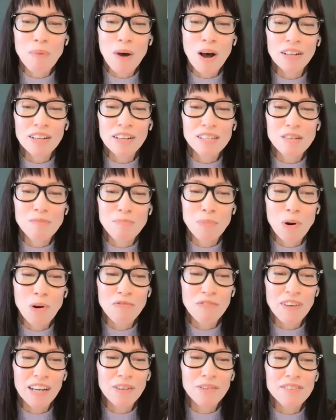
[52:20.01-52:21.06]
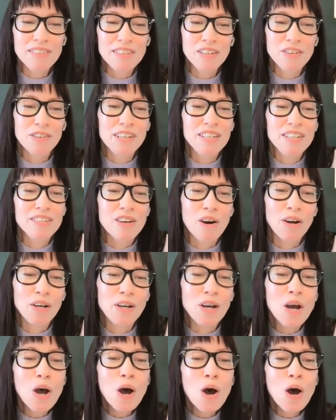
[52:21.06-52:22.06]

Policy Profile series on